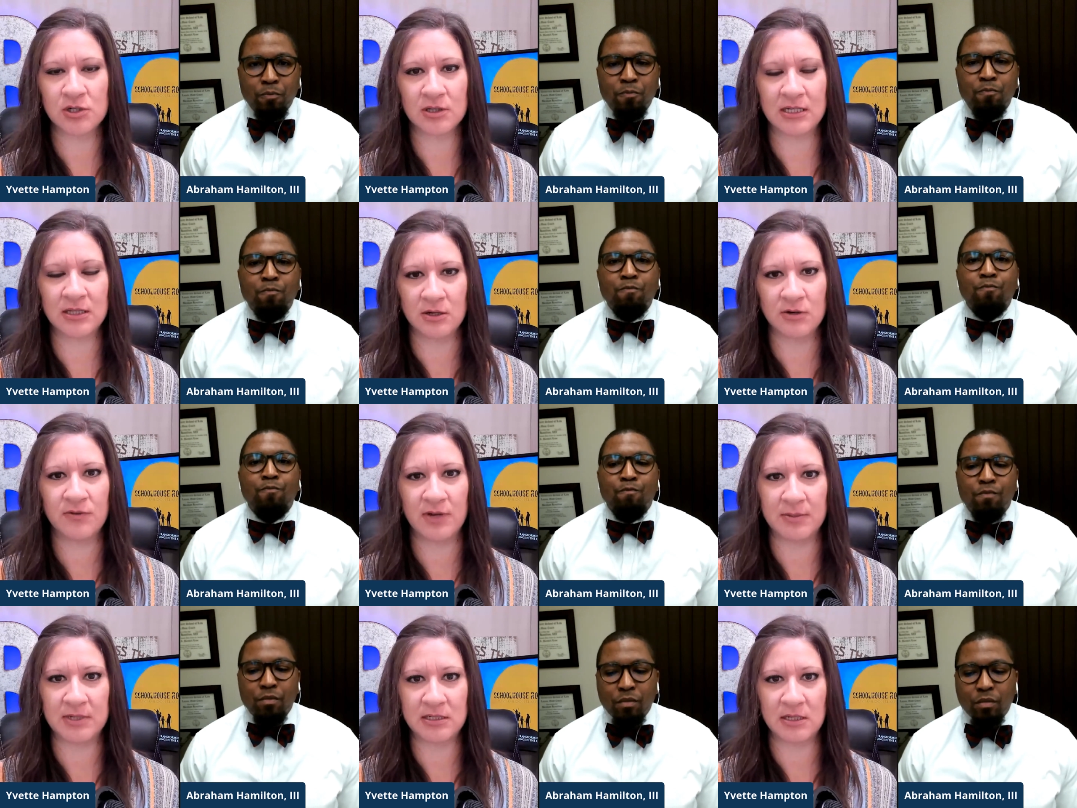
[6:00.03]
Speaker 1: lead their
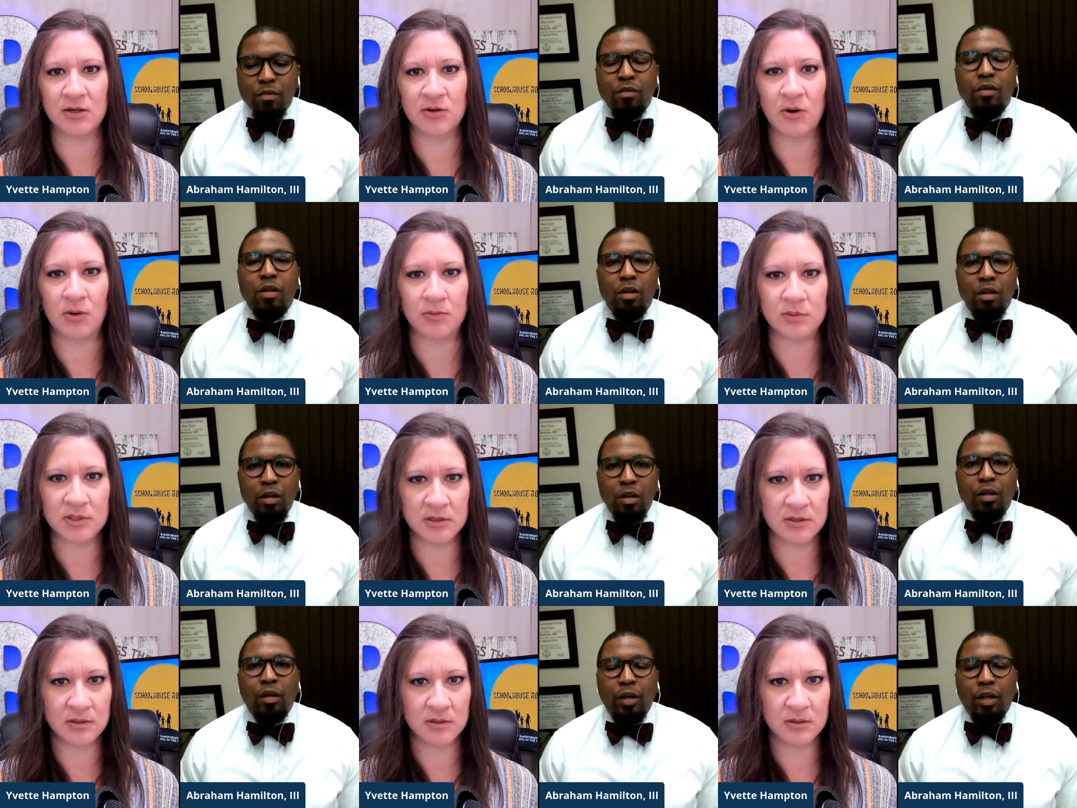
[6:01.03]
families in their homes?
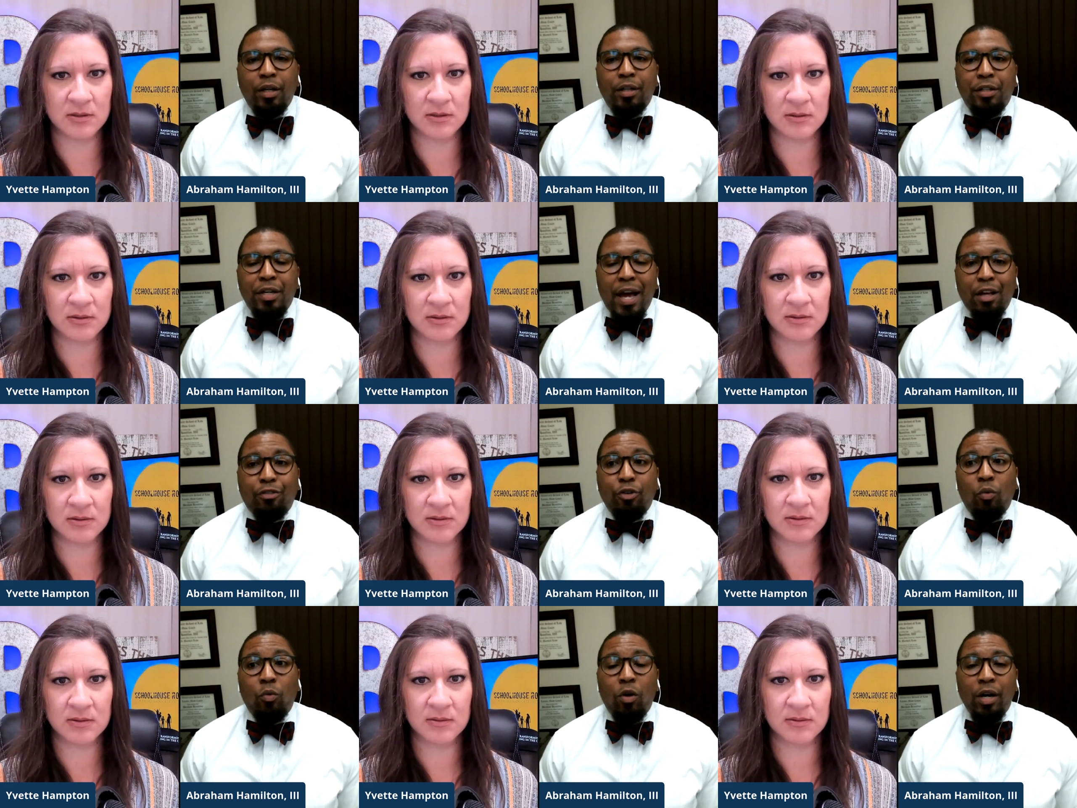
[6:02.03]
Speaker 2: Yeah. So
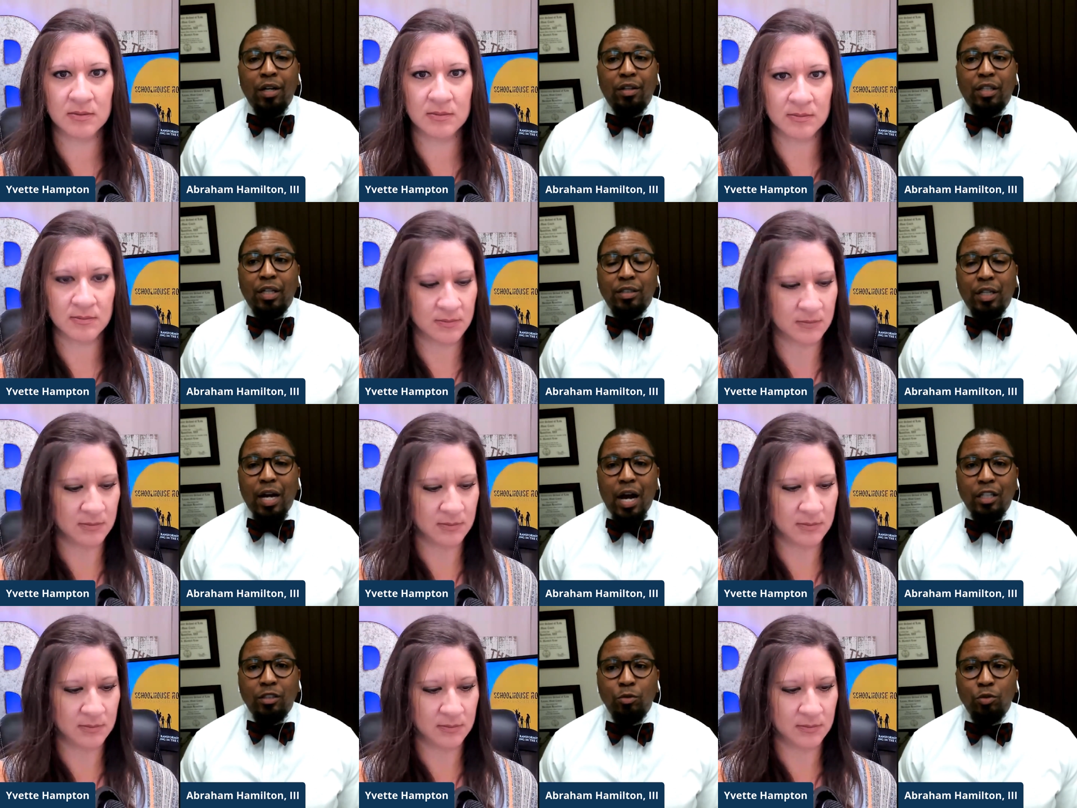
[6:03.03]
one of the things that
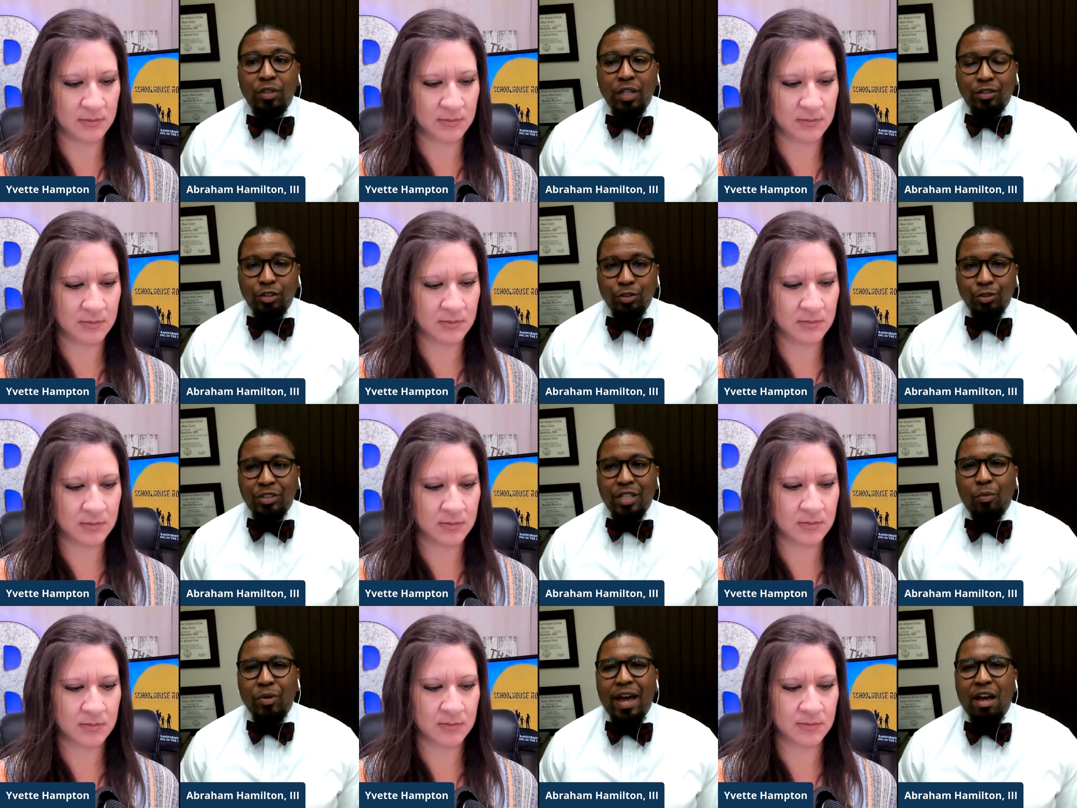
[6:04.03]
God has moved us to do is
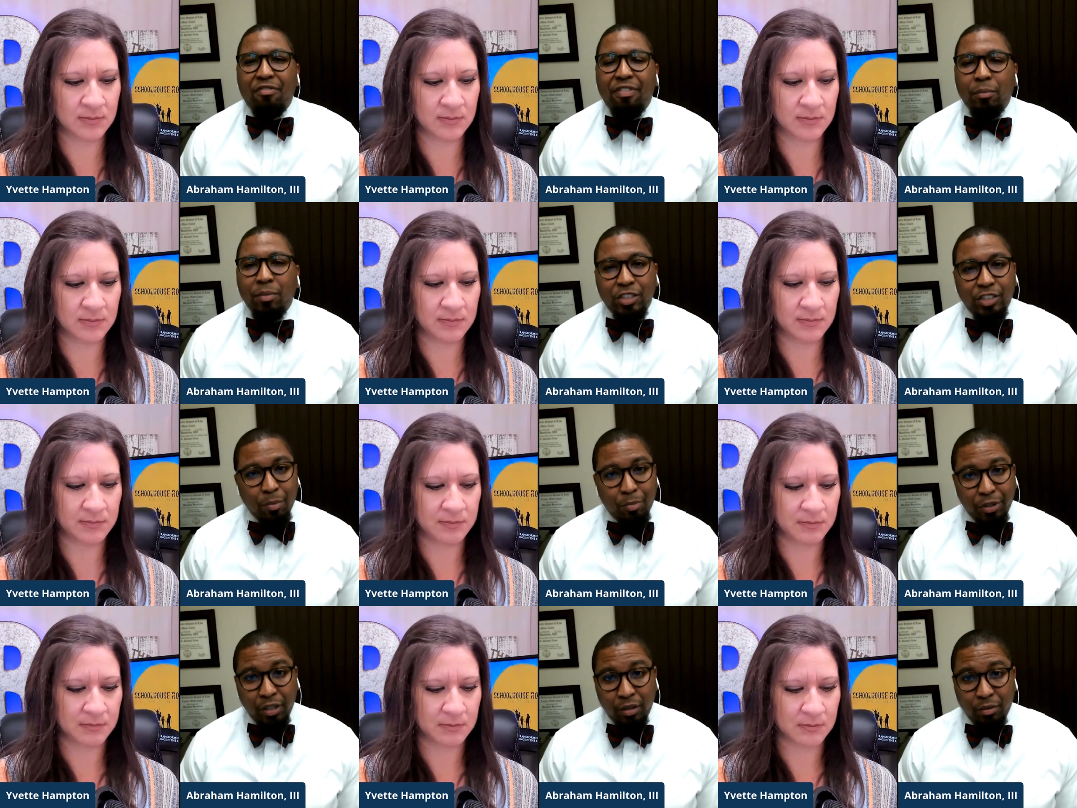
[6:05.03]
that we have family
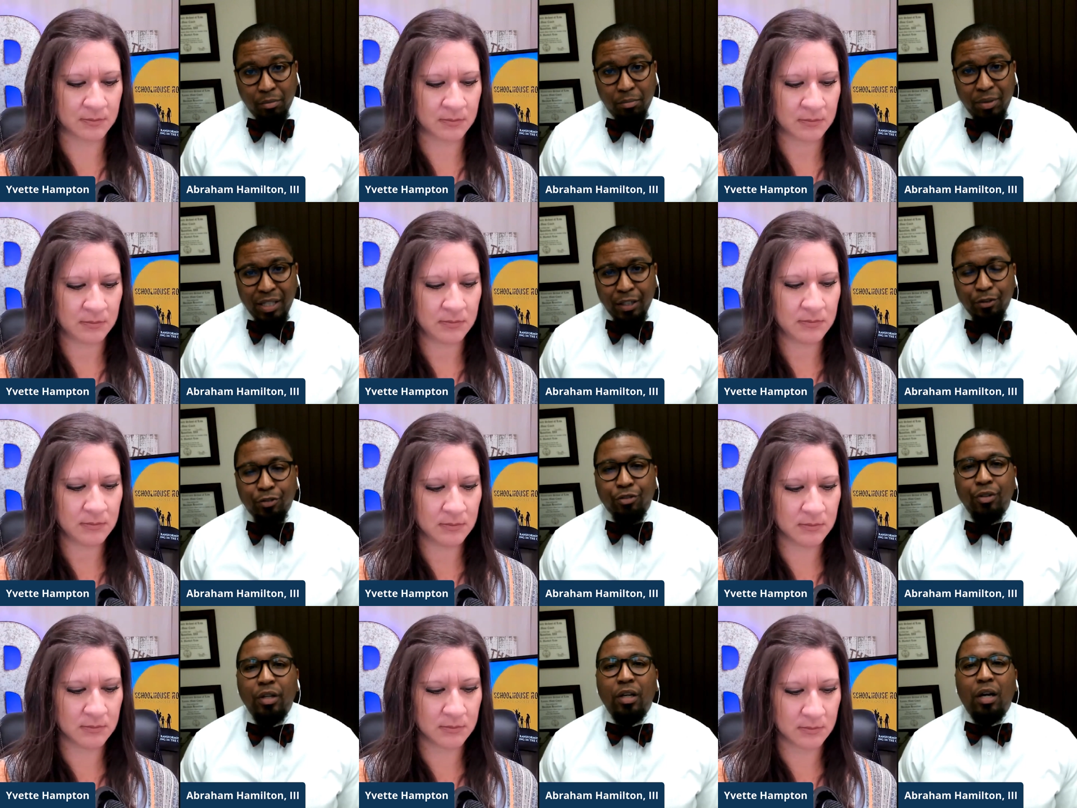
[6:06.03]
shepherding meetings
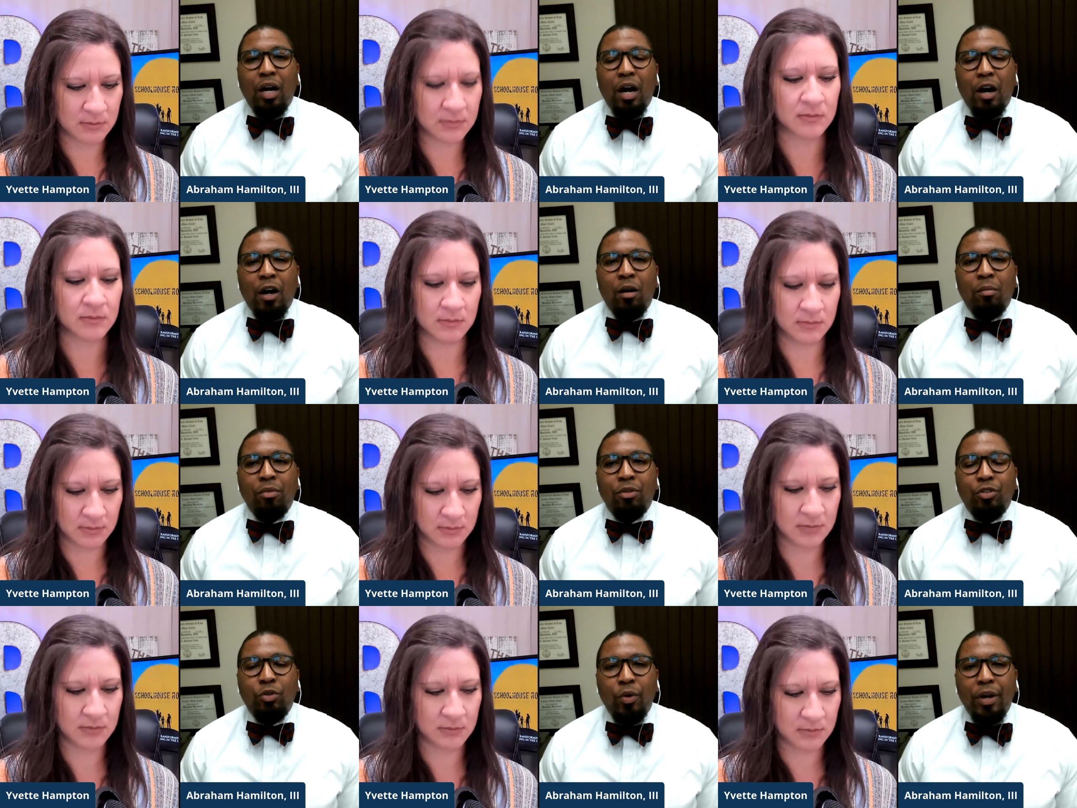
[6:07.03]
mm-hmm. um,
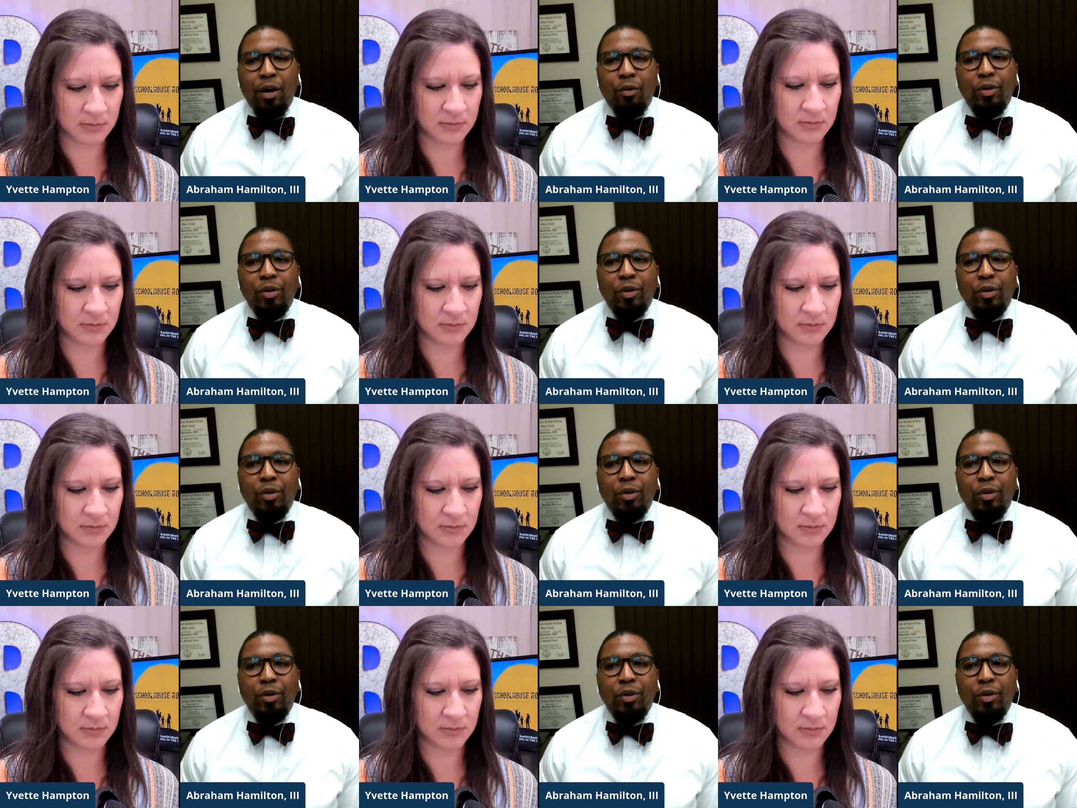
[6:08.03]
to where